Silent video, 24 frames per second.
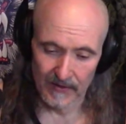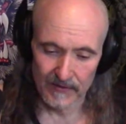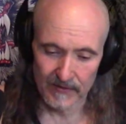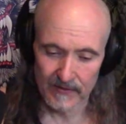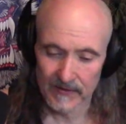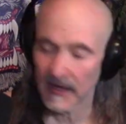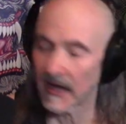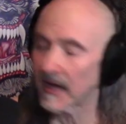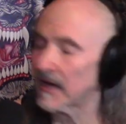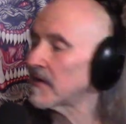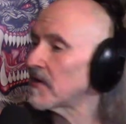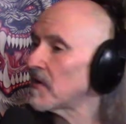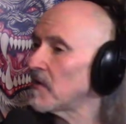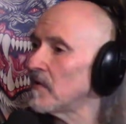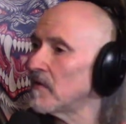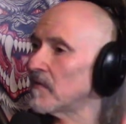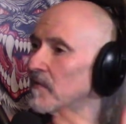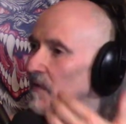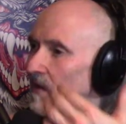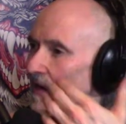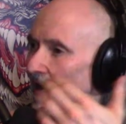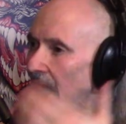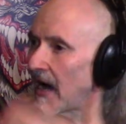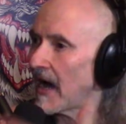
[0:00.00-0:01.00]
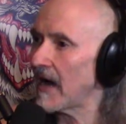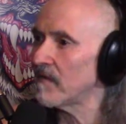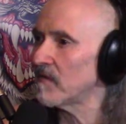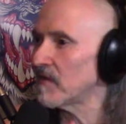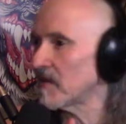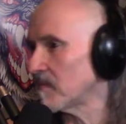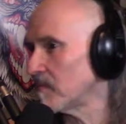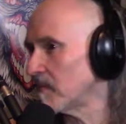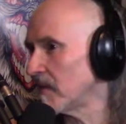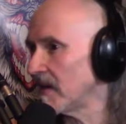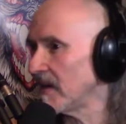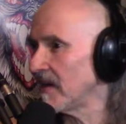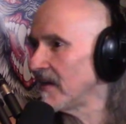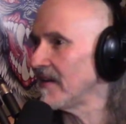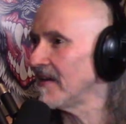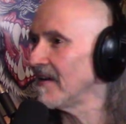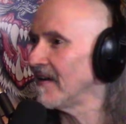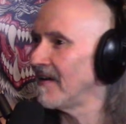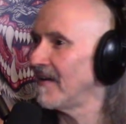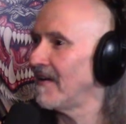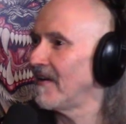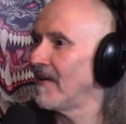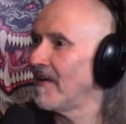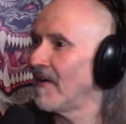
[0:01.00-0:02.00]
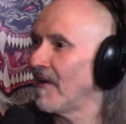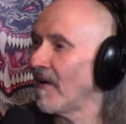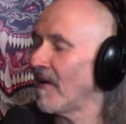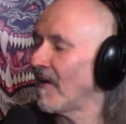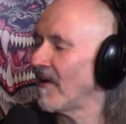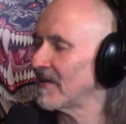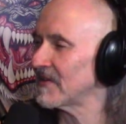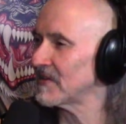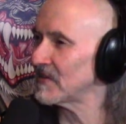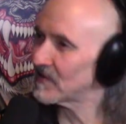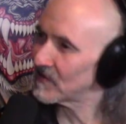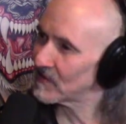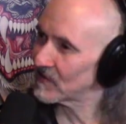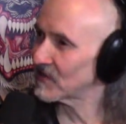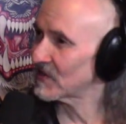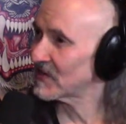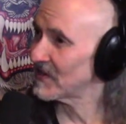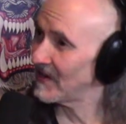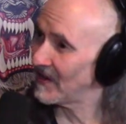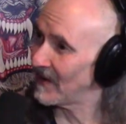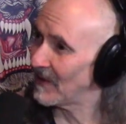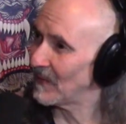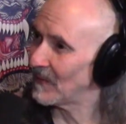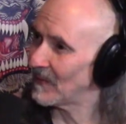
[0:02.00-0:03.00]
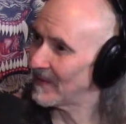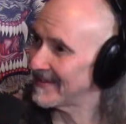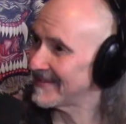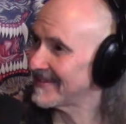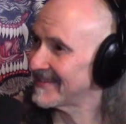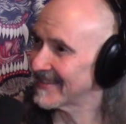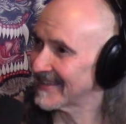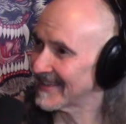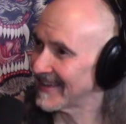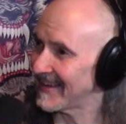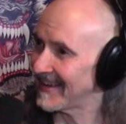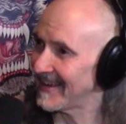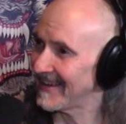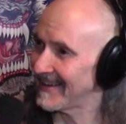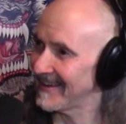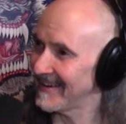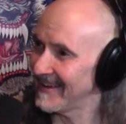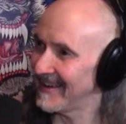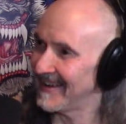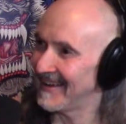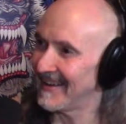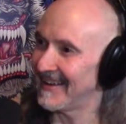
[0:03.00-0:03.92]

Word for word: Thank you for having me on your show once again.